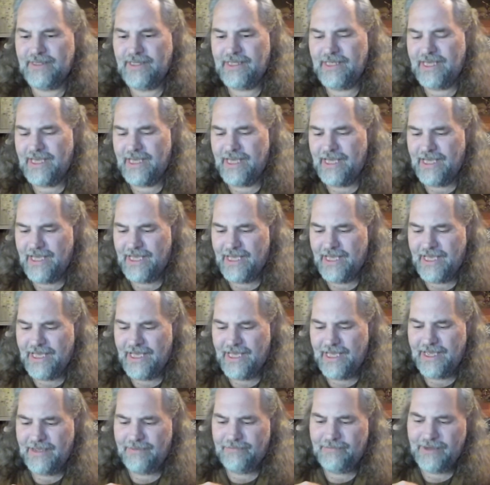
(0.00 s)
yeah,
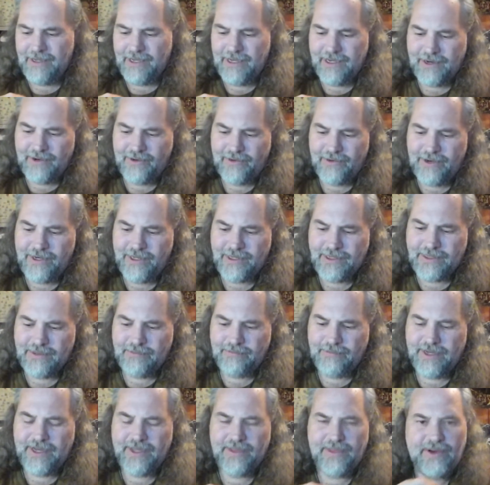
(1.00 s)
I am not crazy
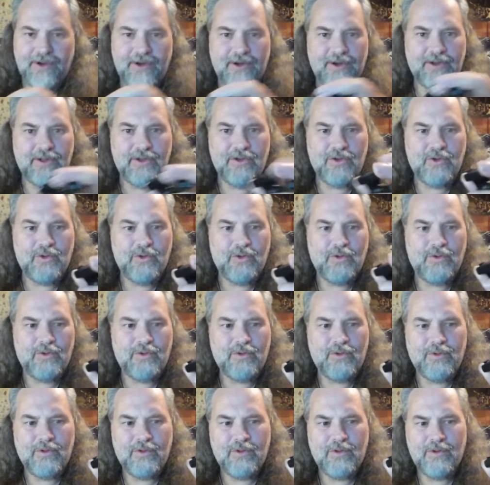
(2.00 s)
about their new
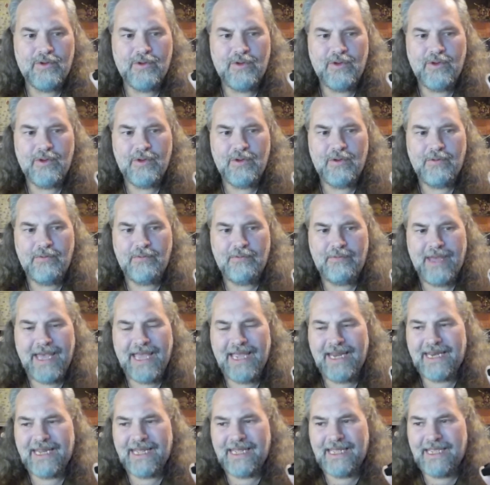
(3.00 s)

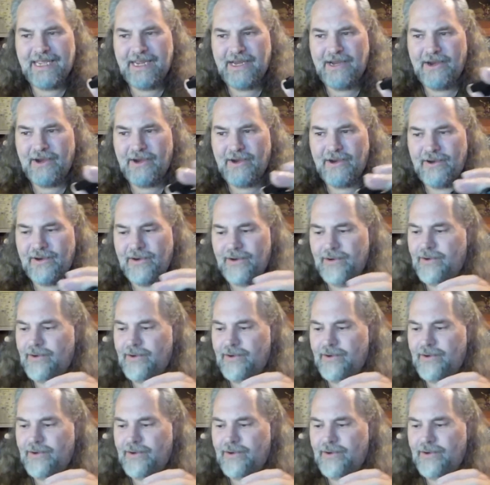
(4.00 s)
magnet here.